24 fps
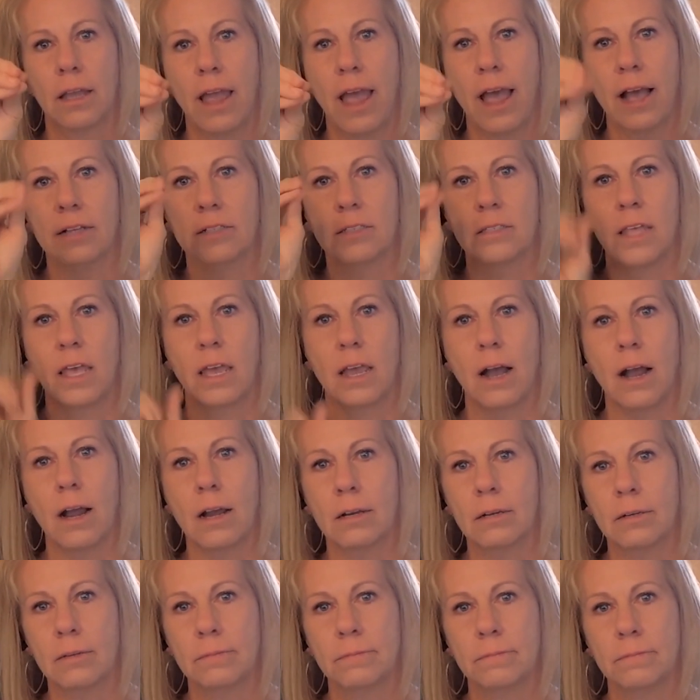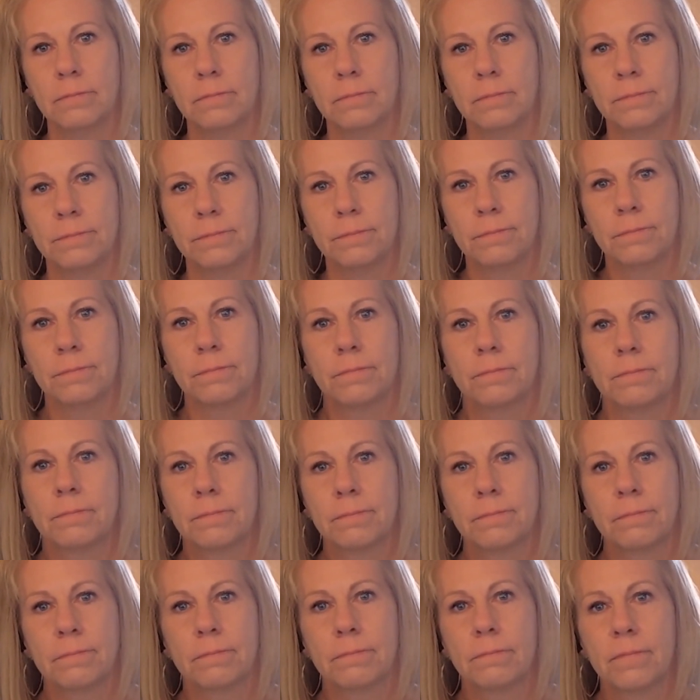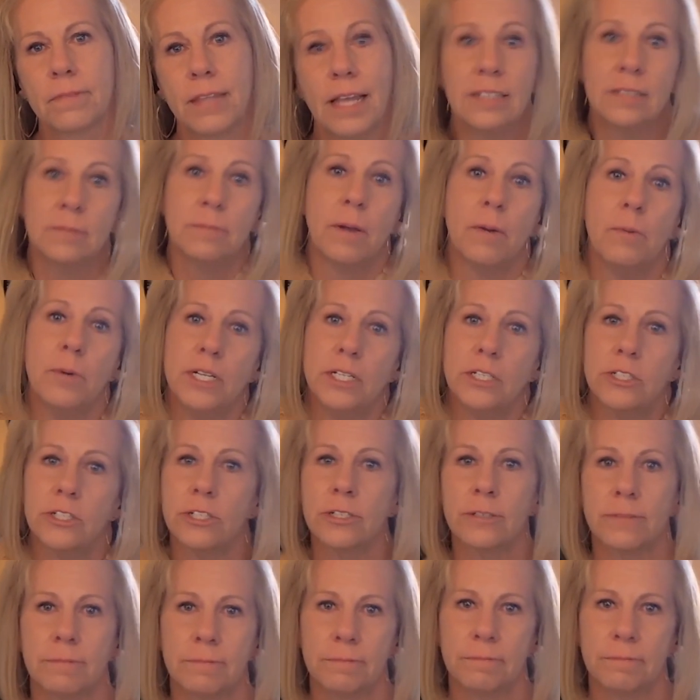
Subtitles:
as they are. That's my wish.